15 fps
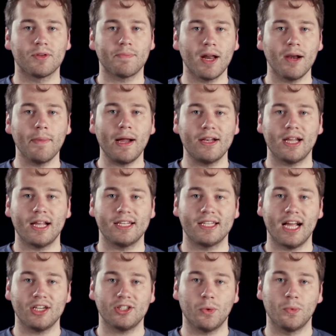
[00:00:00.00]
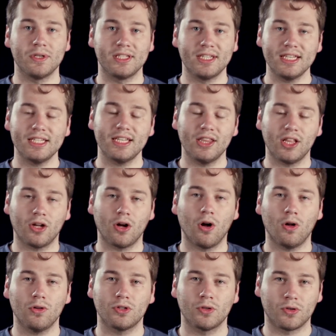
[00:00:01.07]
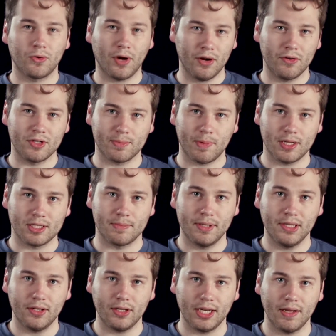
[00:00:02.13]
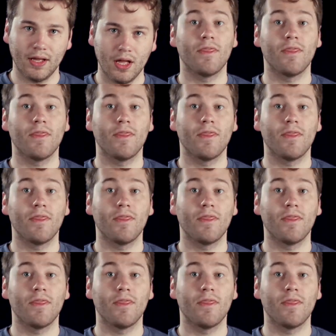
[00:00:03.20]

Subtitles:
Spider-Man is actually resisting the call to greater responsibility.